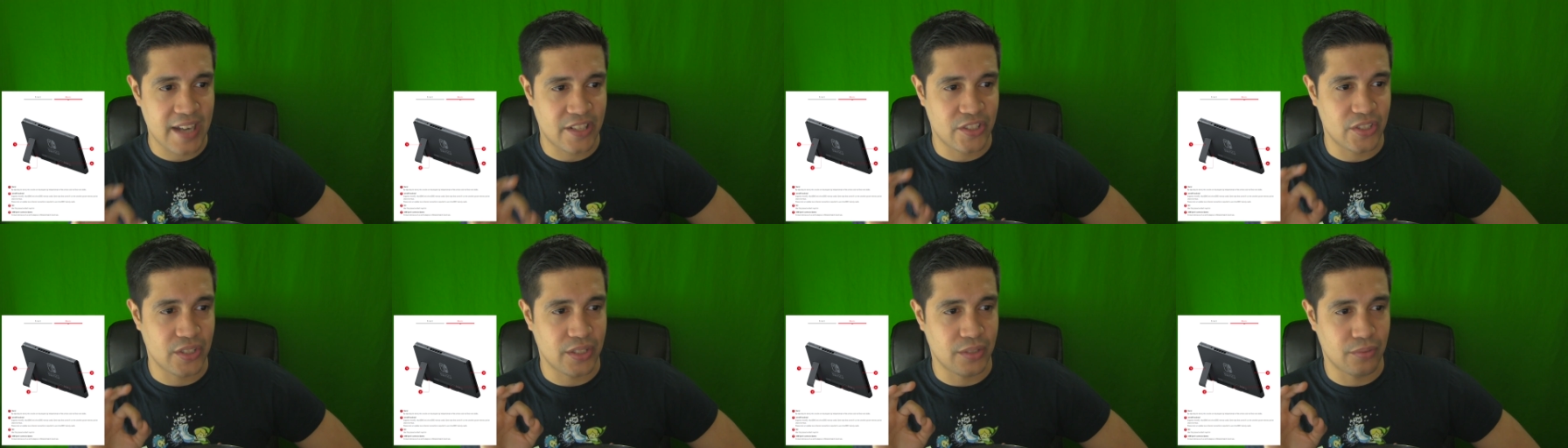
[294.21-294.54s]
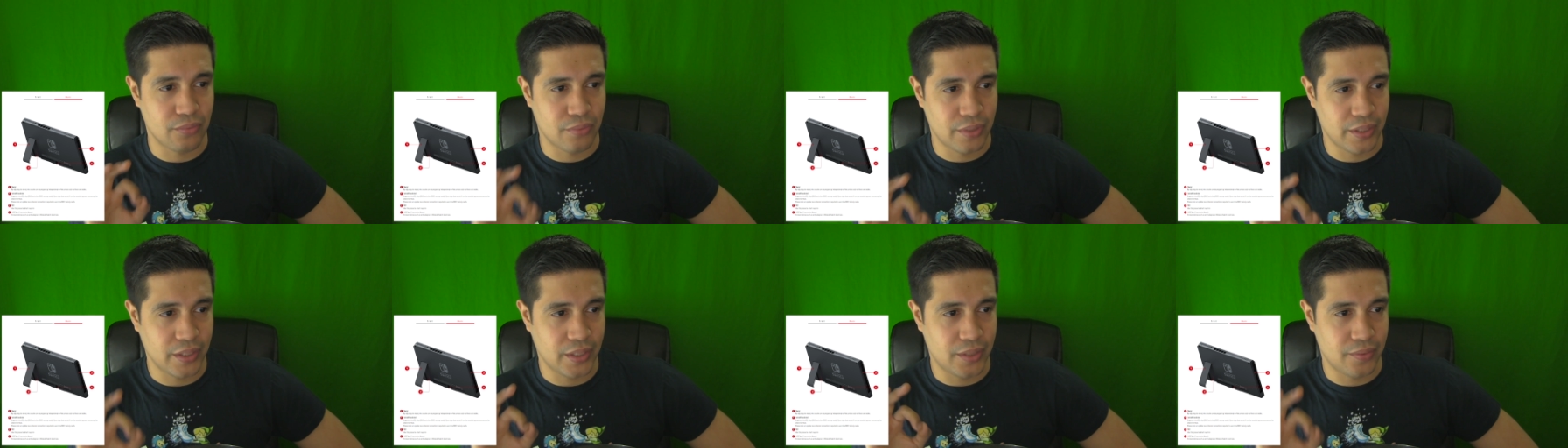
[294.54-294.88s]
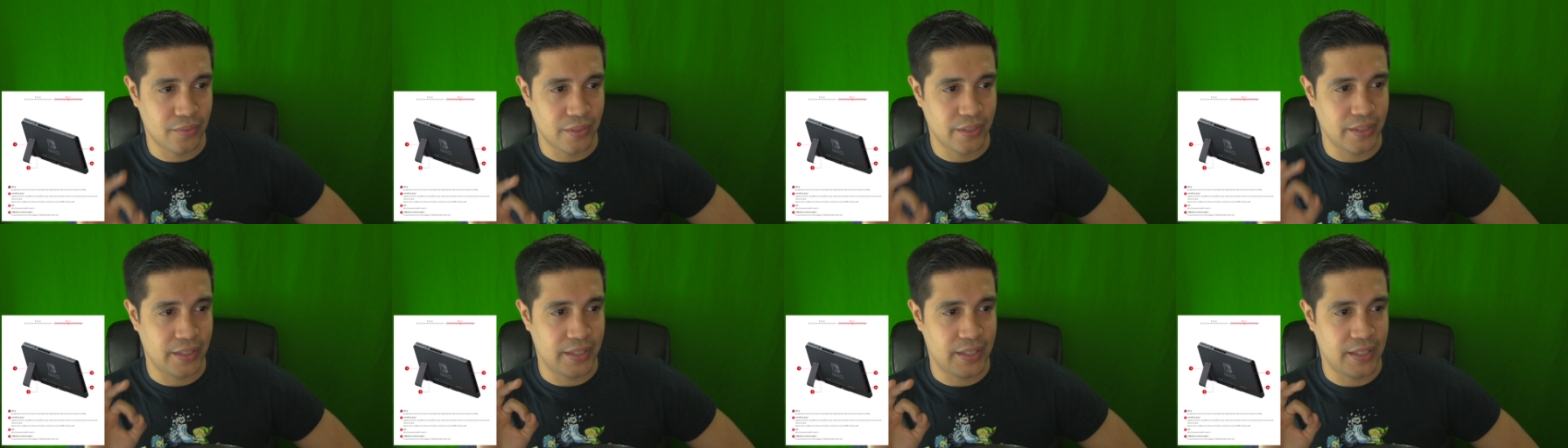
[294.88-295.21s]
actually really,
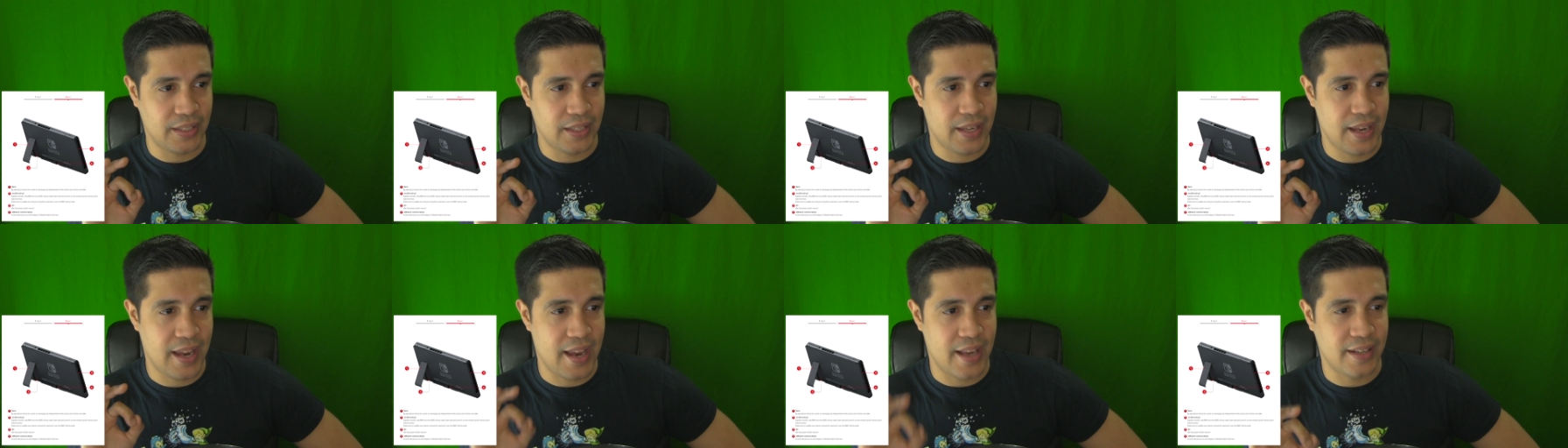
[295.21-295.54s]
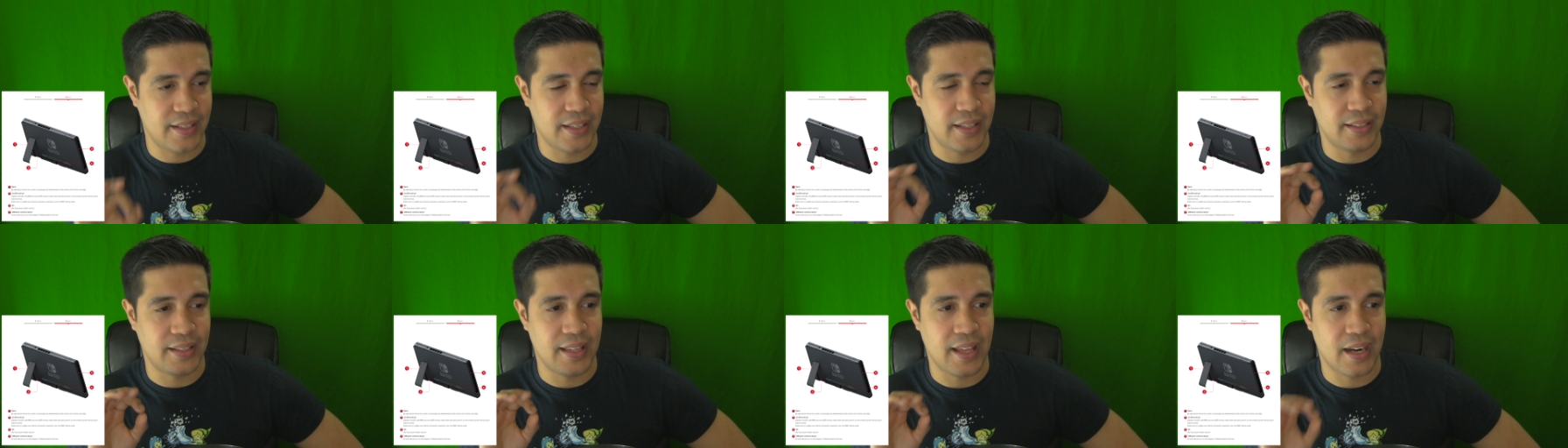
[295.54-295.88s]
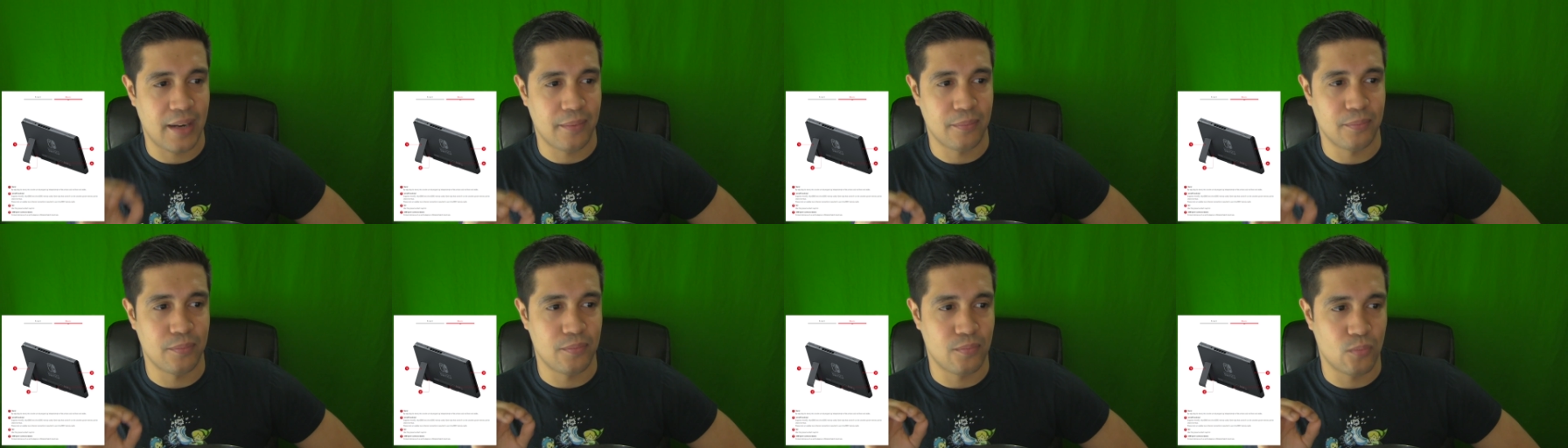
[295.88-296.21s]
really handy that
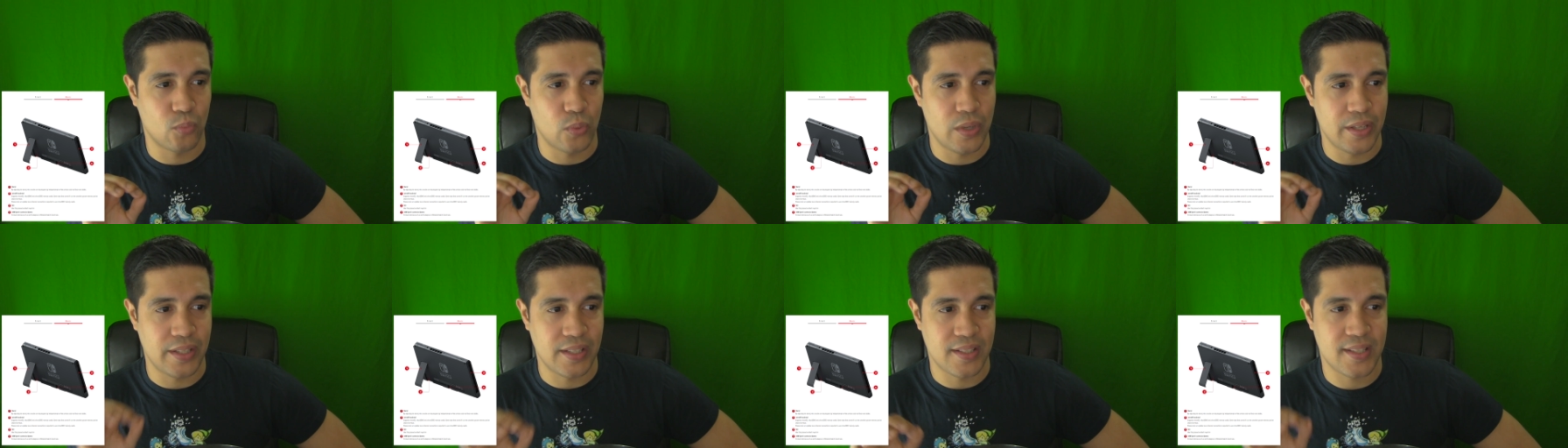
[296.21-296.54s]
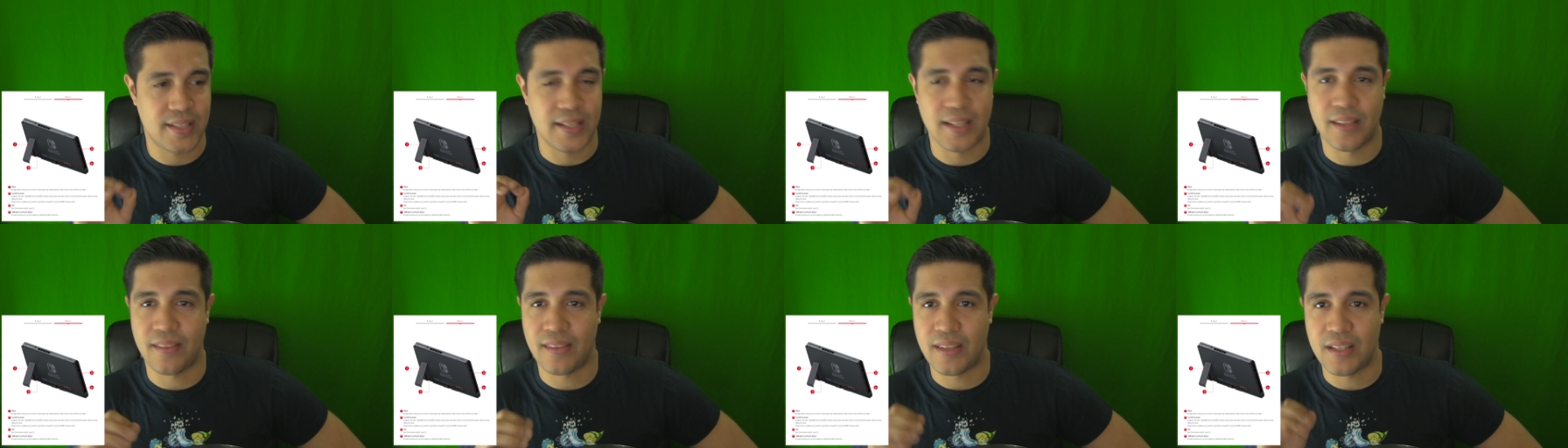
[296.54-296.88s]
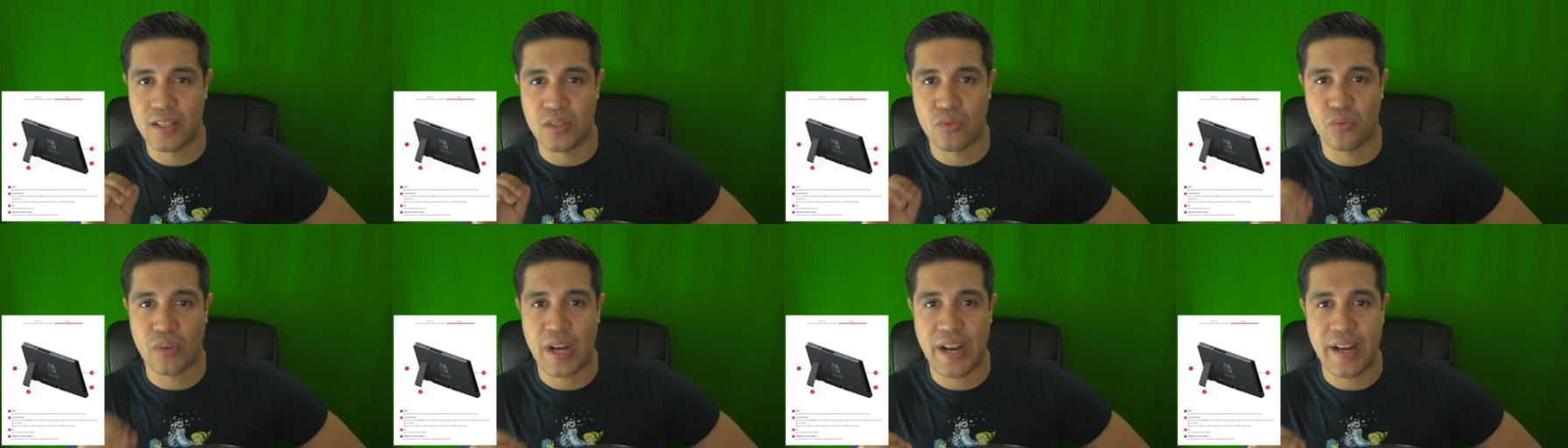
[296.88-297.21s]
I'm witnessing
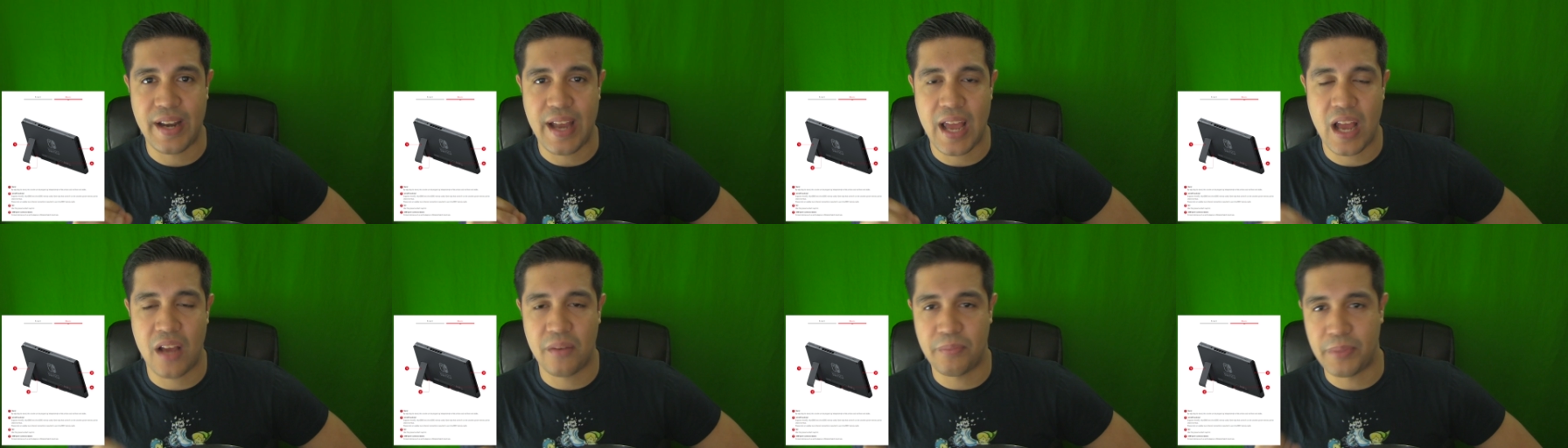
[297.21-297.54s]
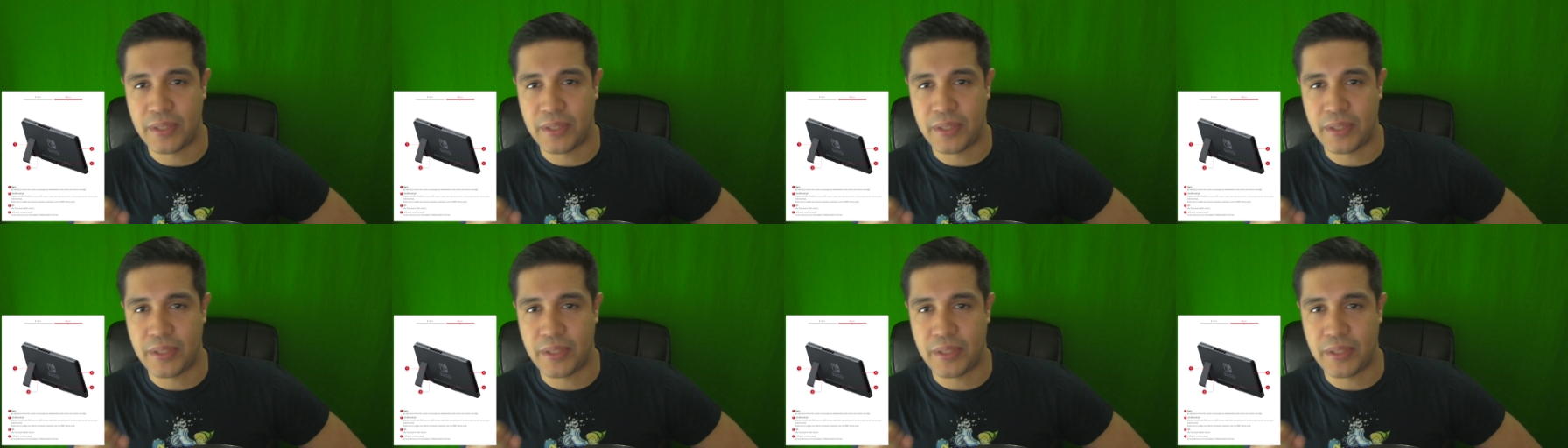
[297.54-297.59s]
this right now,